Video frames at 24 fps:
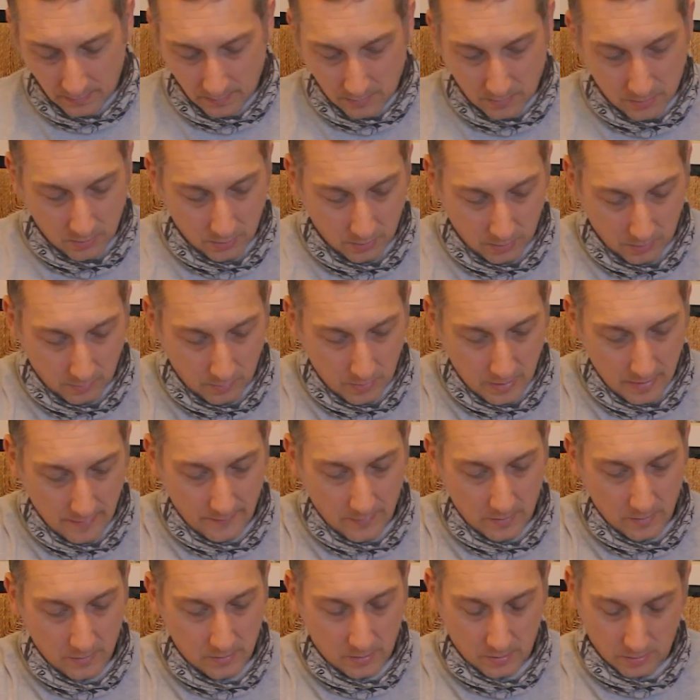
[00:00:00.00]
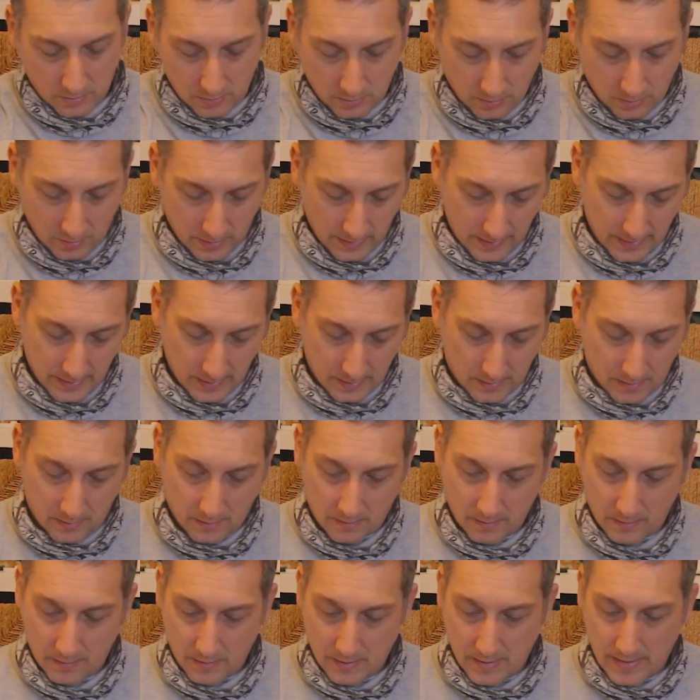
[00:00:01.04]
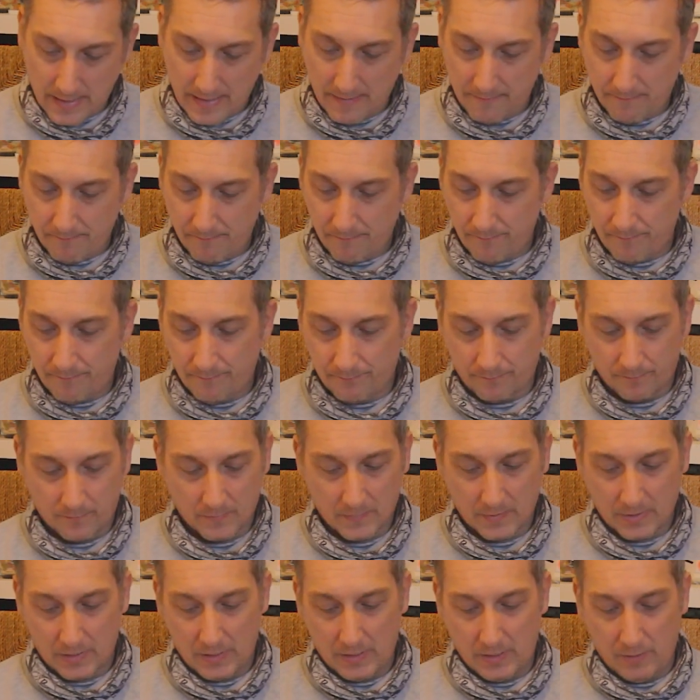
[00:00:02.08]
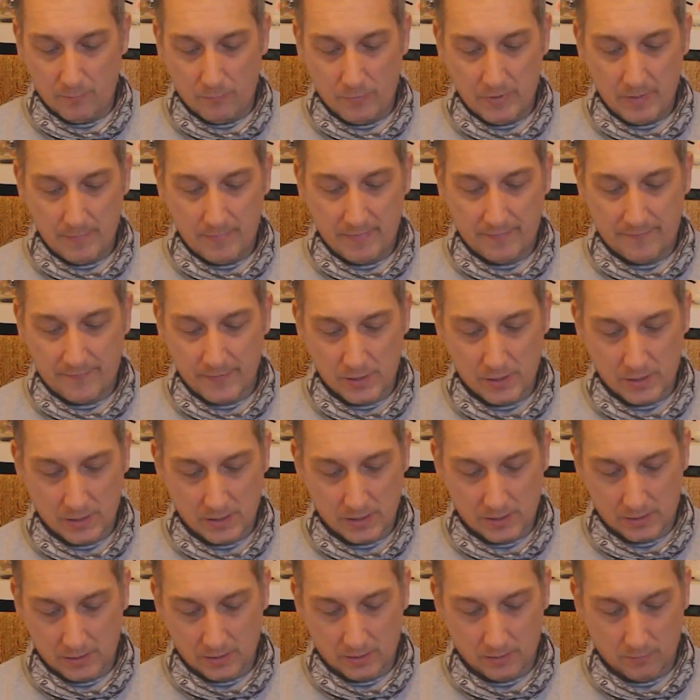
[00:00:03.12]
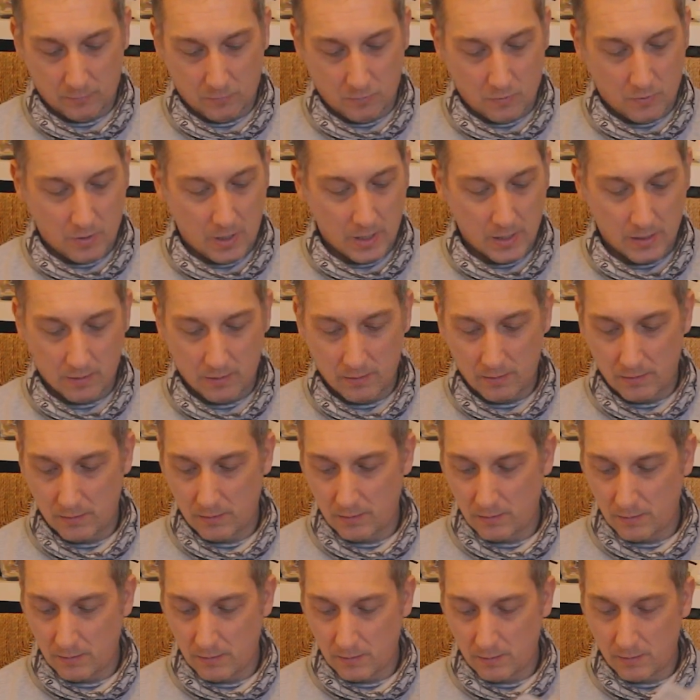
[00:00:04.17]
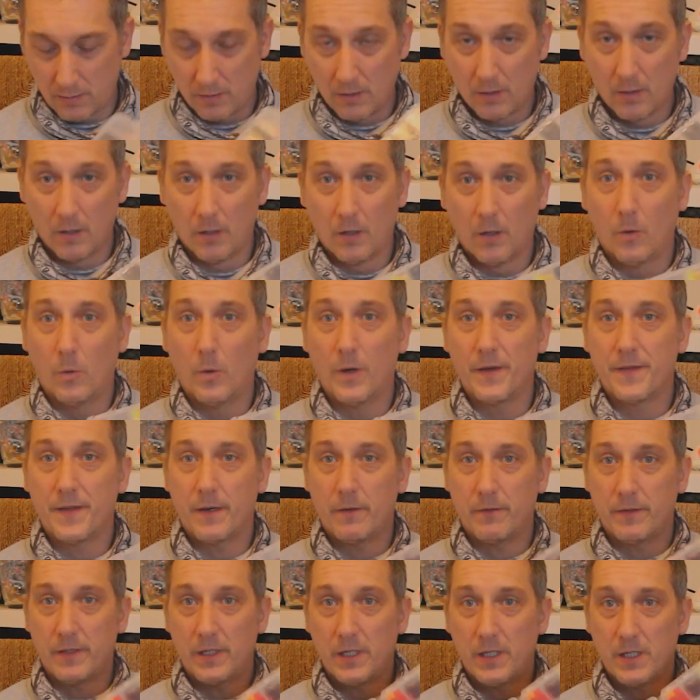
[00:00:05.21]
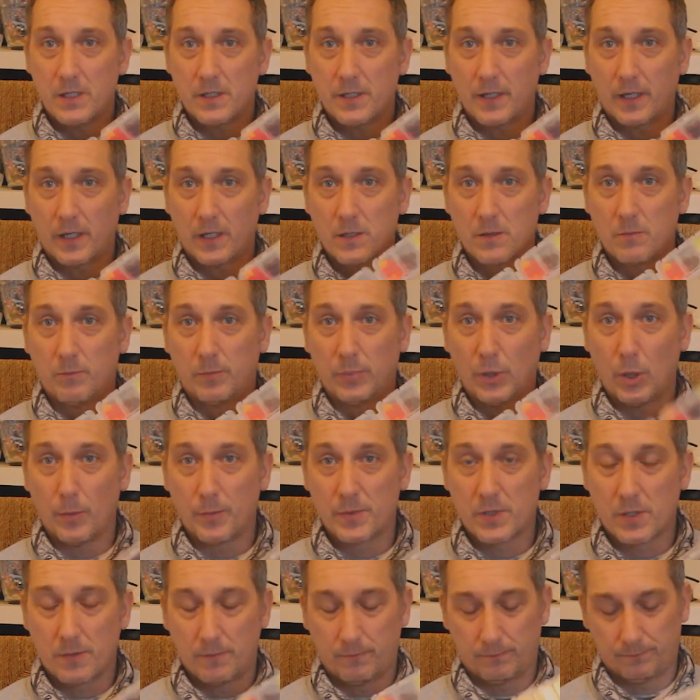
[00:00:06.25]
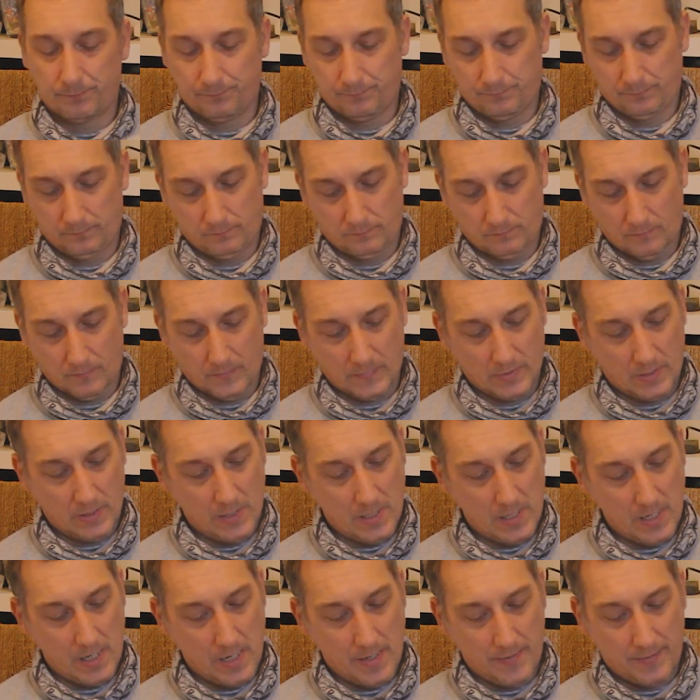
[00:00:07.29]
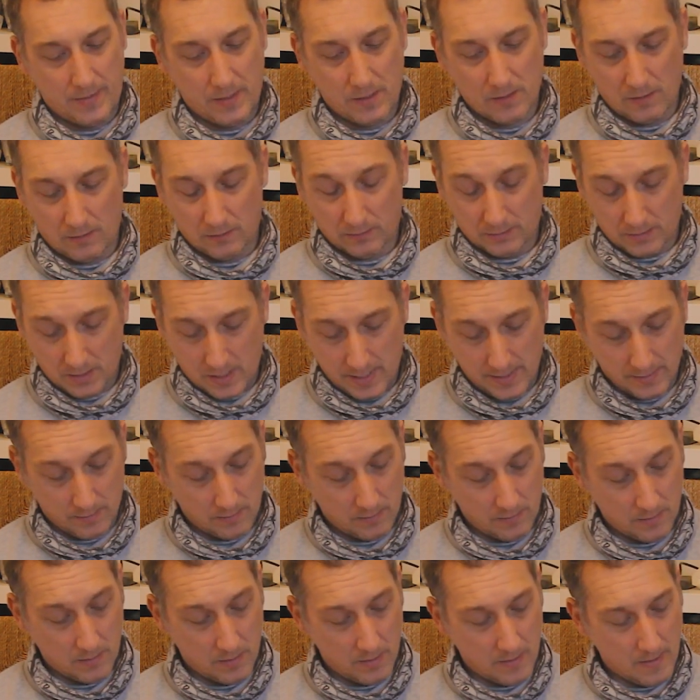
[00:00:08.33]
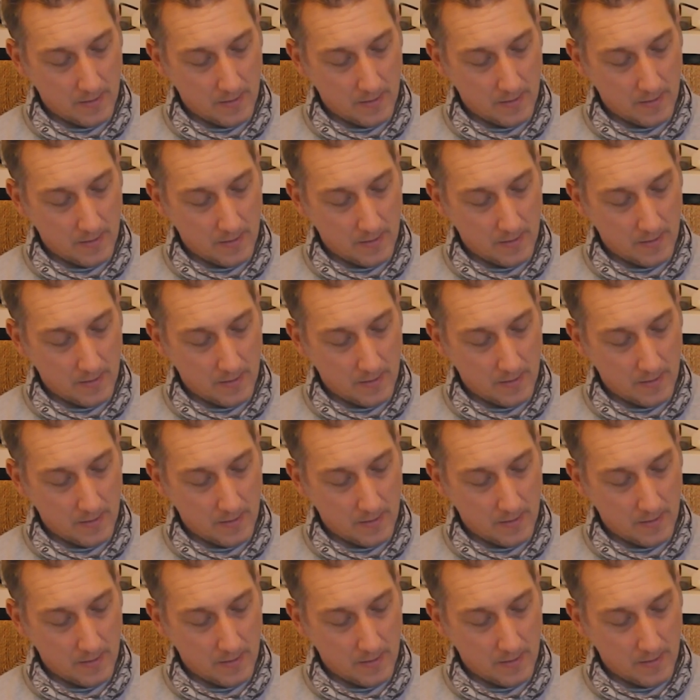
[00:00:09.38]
So what I've also got is, you wouldn't be fishing a still water without these things, blobs. These are all tied on